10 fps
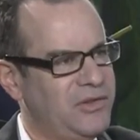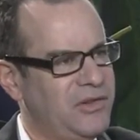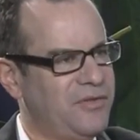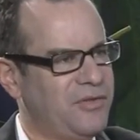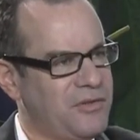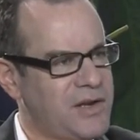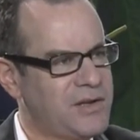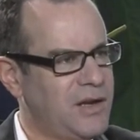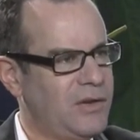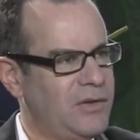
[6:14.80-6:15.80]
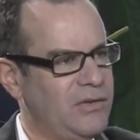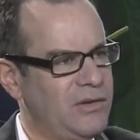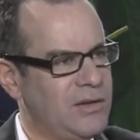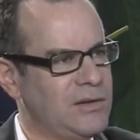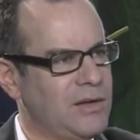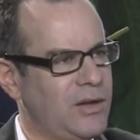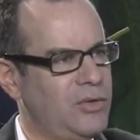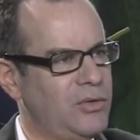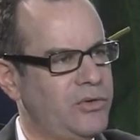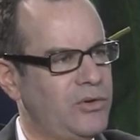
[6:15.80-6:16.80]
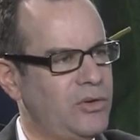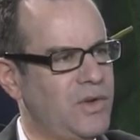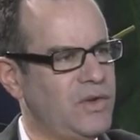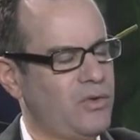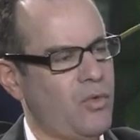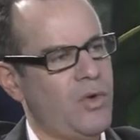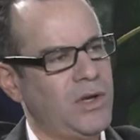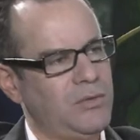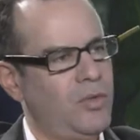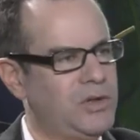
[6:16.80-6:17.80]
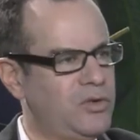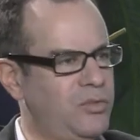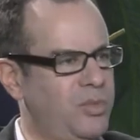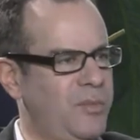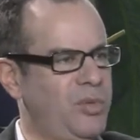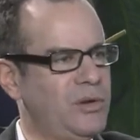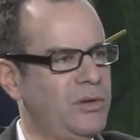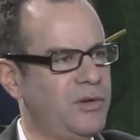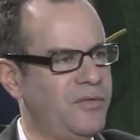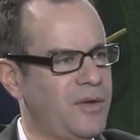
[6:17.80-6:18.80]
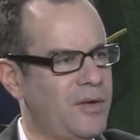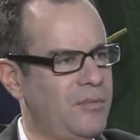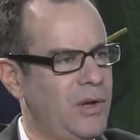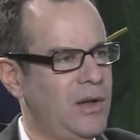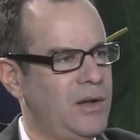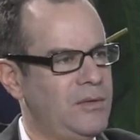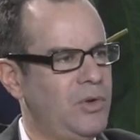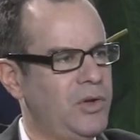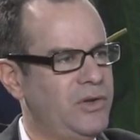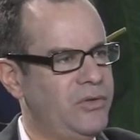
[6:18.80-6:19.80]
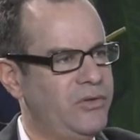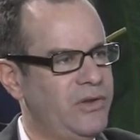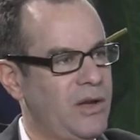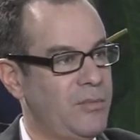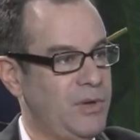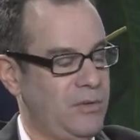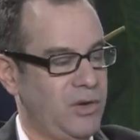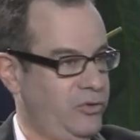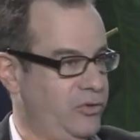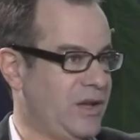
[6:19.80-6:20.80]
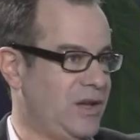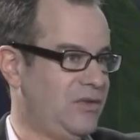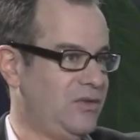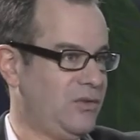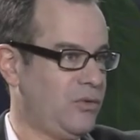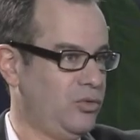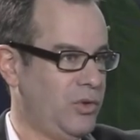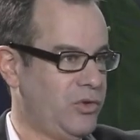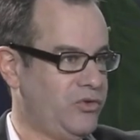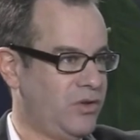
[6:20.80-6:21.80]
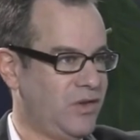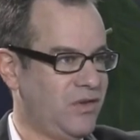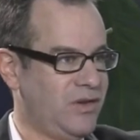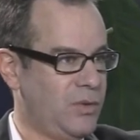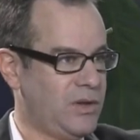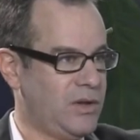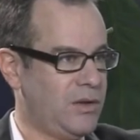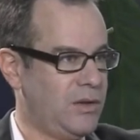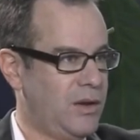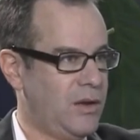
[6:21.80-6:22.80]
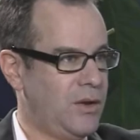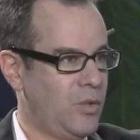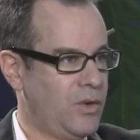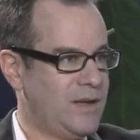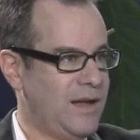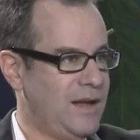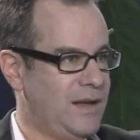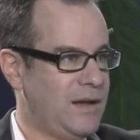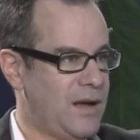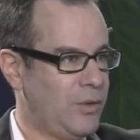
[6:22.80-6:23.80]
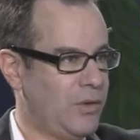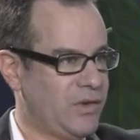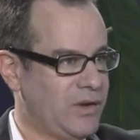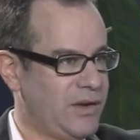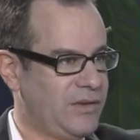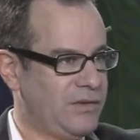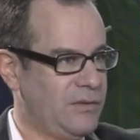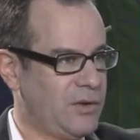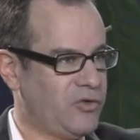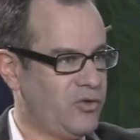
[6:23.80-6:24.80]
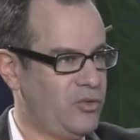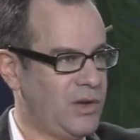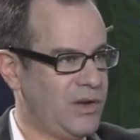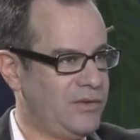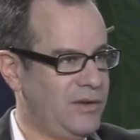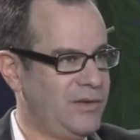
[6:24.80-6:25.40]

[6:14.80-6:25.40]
infrared guns that'll tell yes. you certain things? So what what do people learn from? What do you see? I mean, because you said it's only what you can see with the with the naked eye, which I guess is not true because these